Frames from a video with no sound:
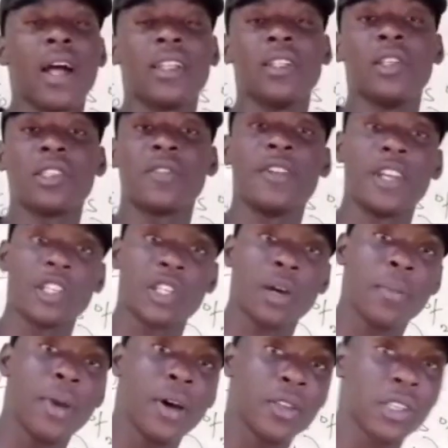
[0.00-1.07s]
and the notification
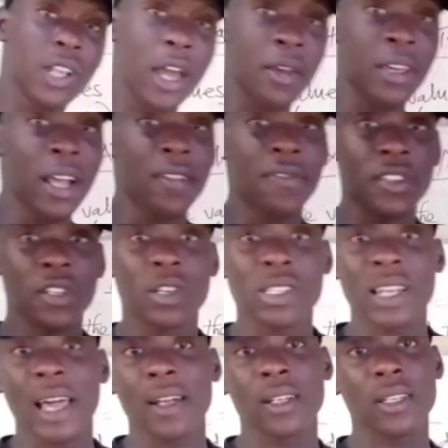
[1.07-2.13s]
bell so that you get videos
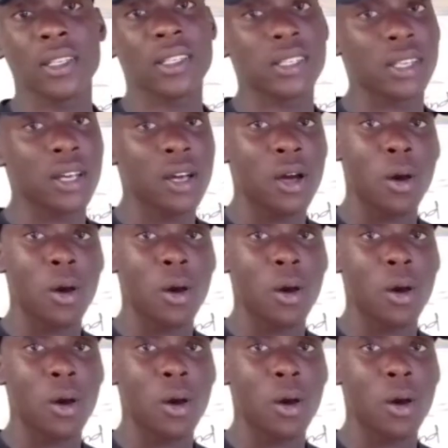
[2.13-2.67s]
like this